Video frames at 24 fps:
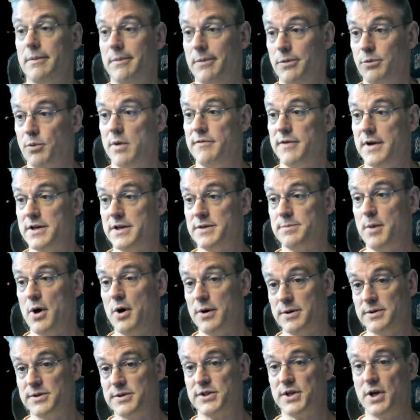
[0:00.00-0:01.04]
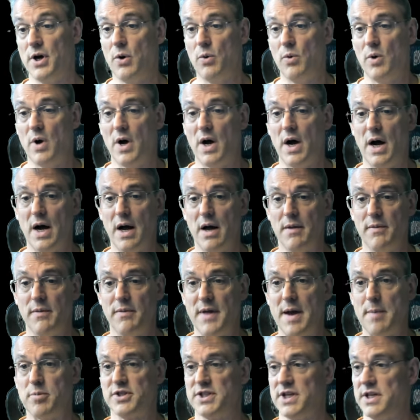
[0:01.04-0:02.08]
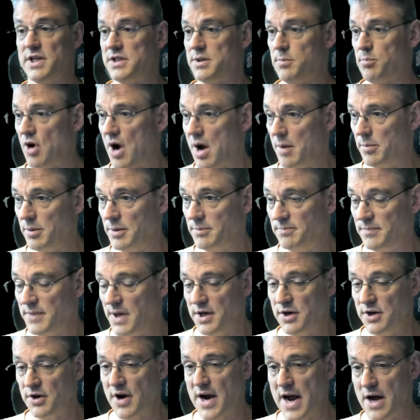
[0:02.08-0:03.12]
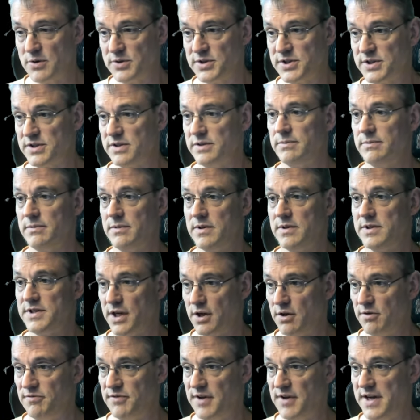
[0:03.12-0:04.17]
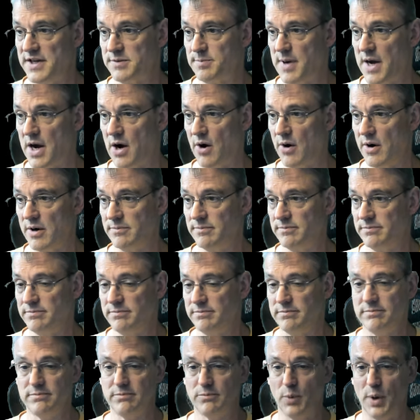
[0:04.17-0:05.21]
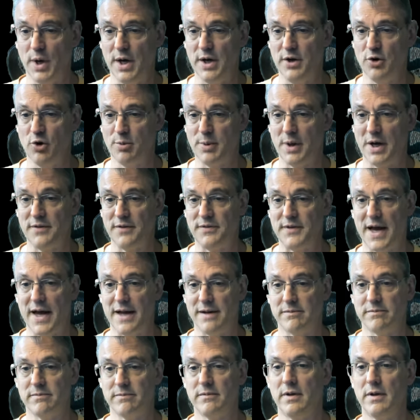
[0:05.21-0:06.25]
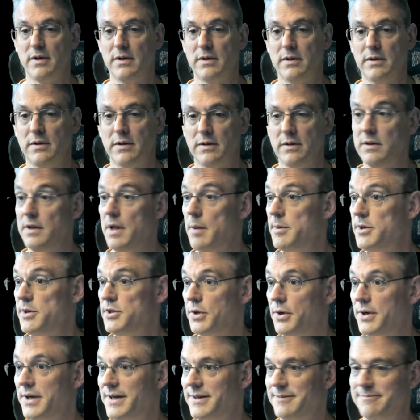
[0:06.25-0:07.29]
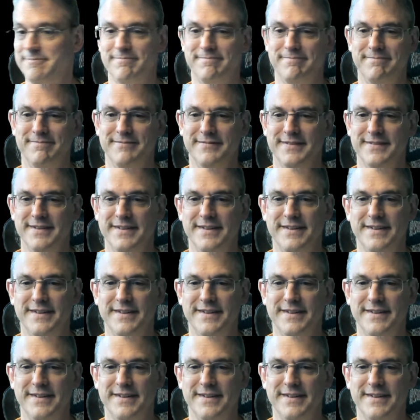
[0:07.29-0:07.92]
three phase motor. So uh, that presents a problem. In your house, single phase power. What do you do about that? Let me show you.